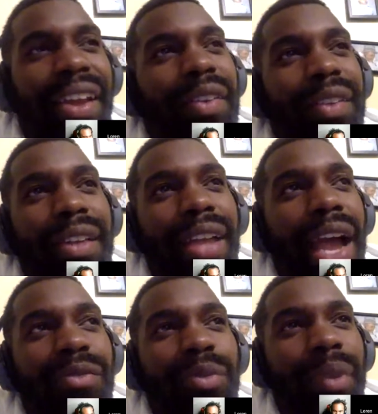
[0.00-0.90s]
they only
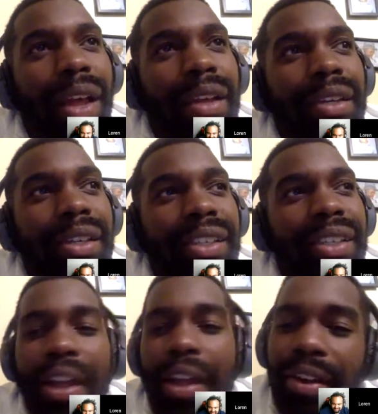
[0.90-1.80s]
gave him like a
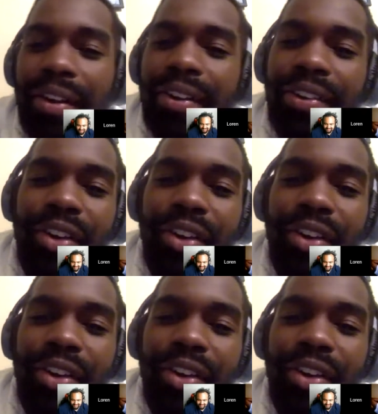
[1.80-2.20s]
year.